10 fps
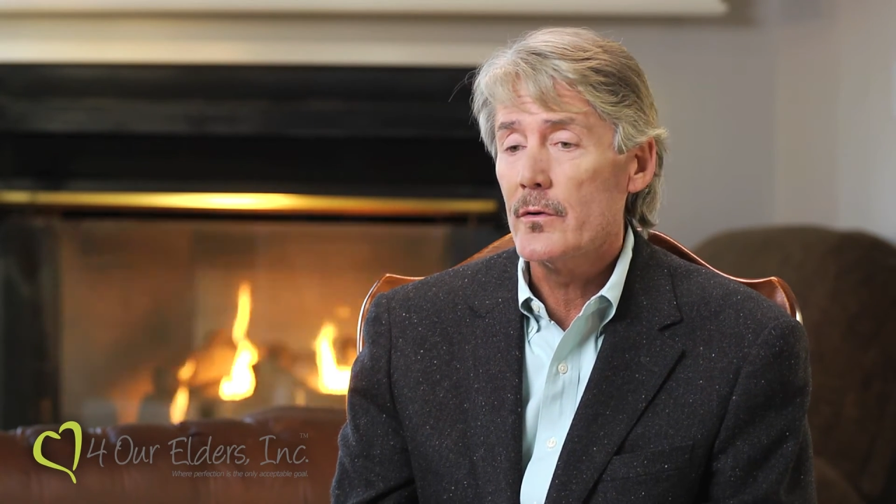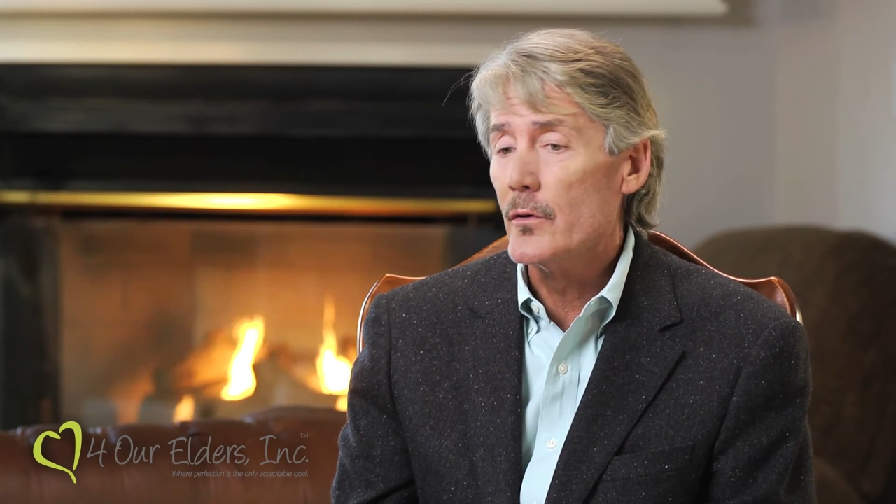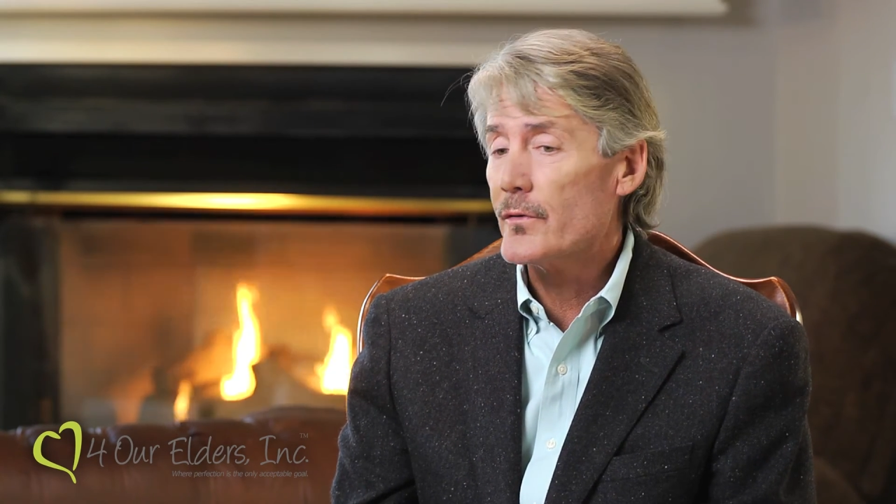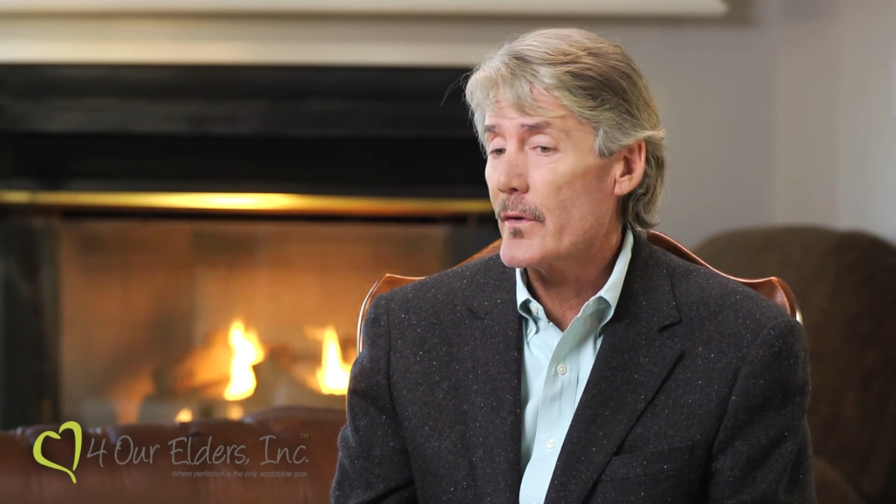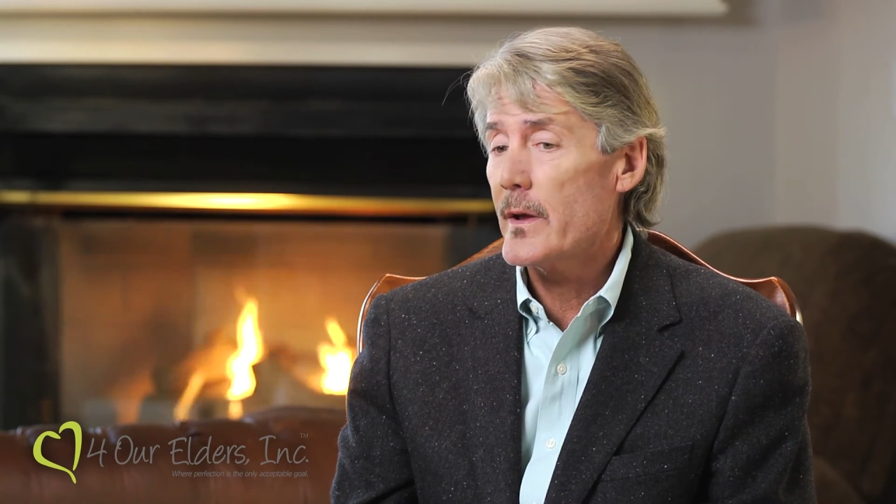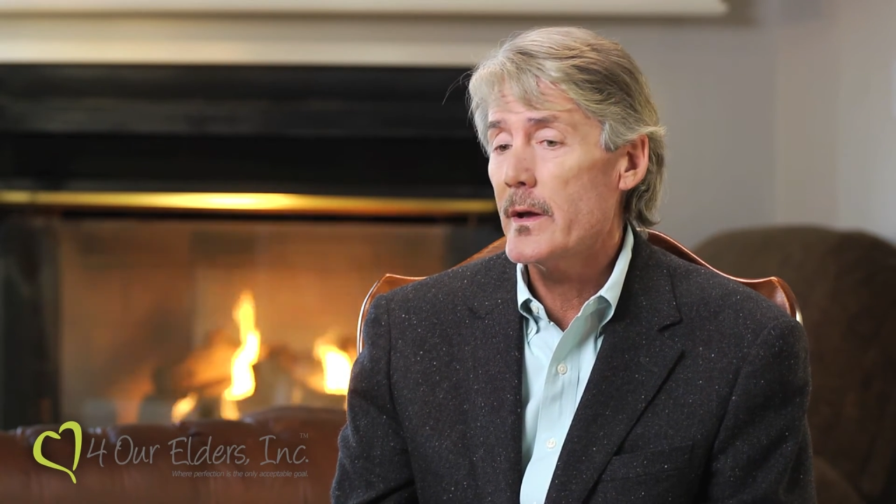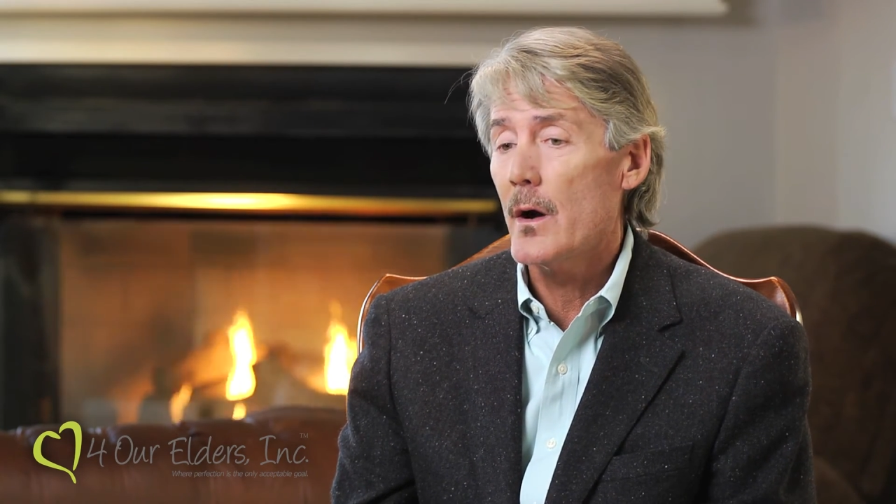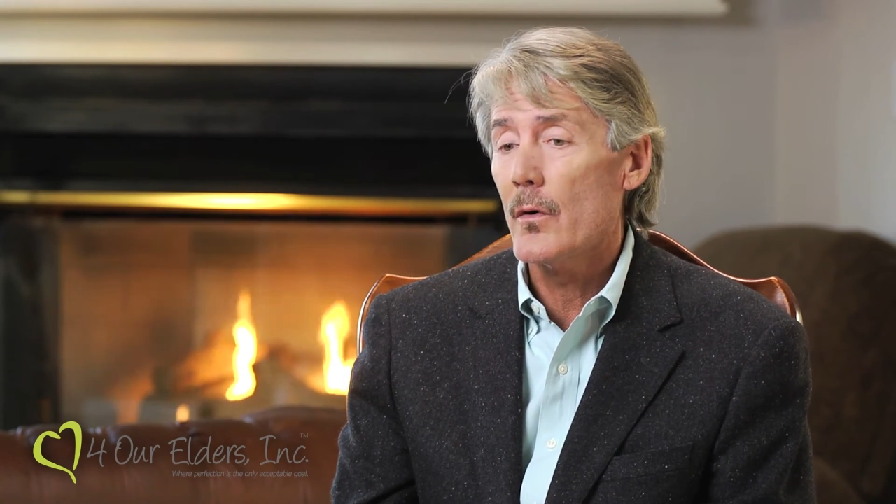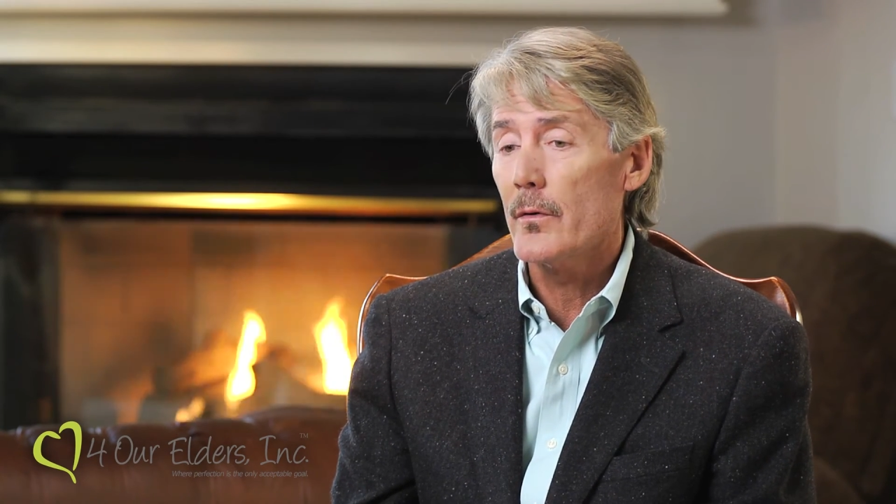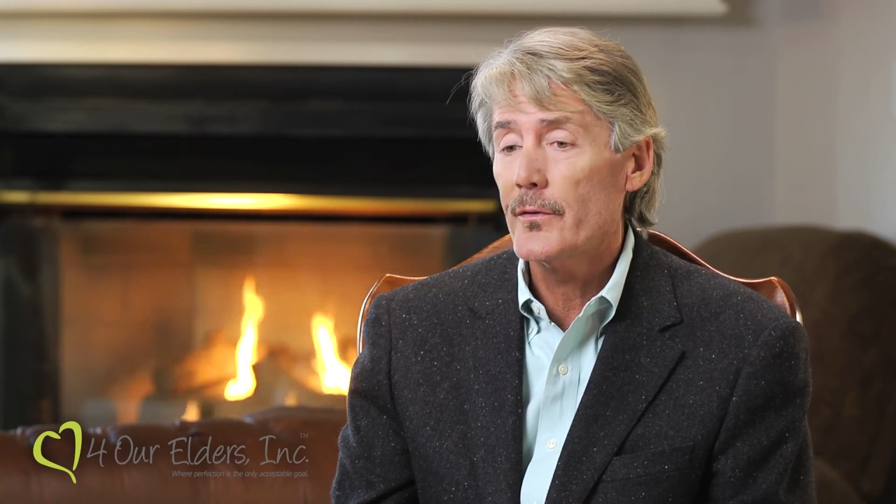Usually the
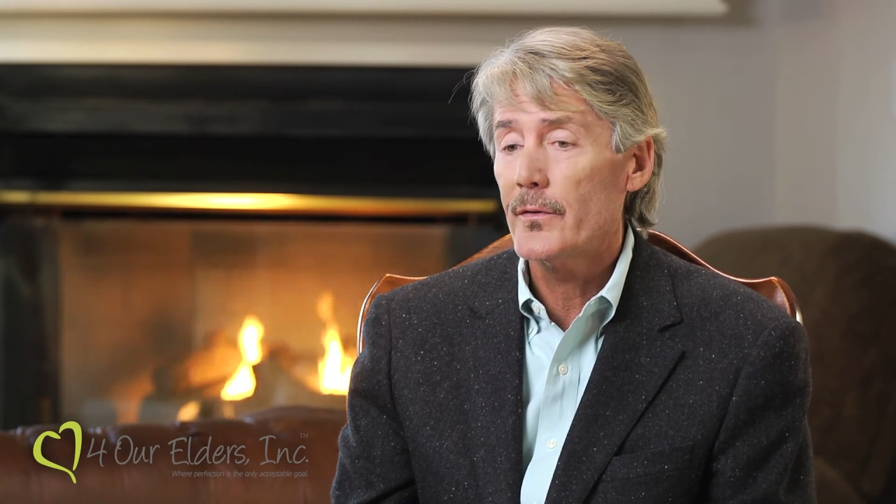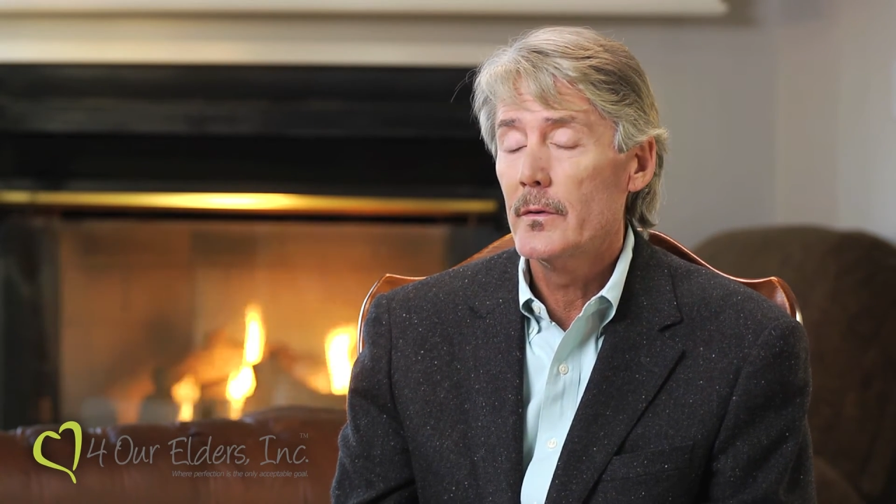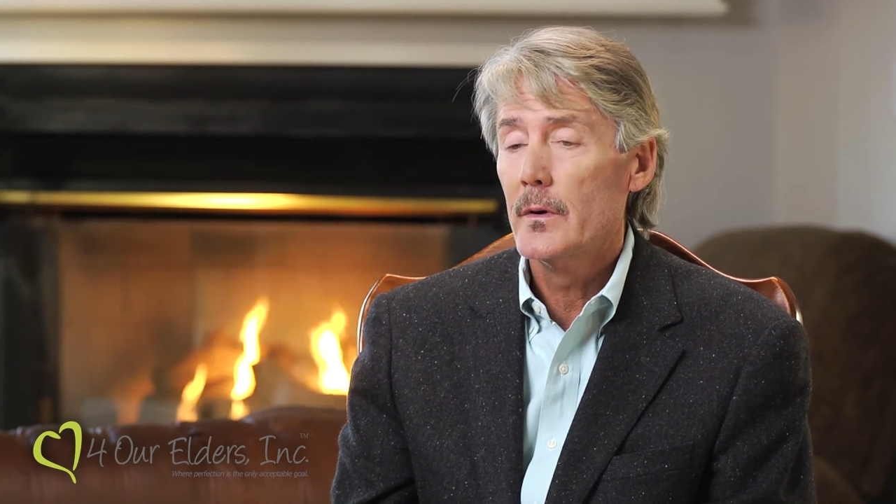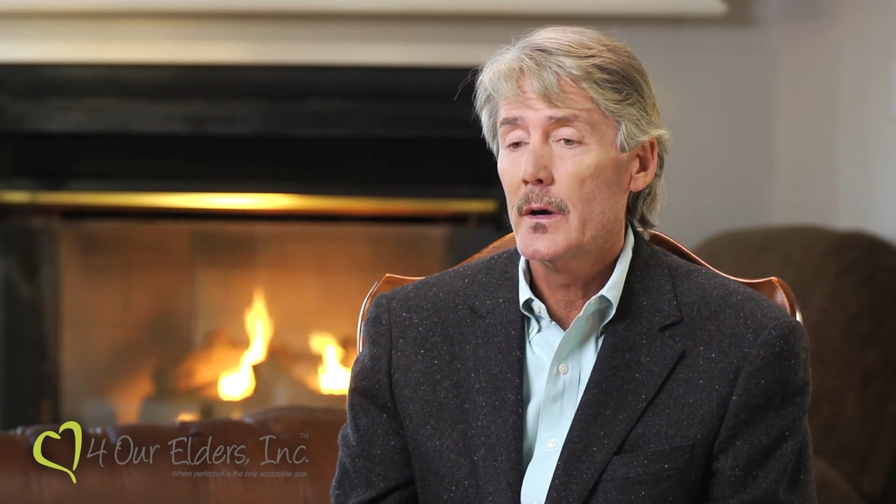owners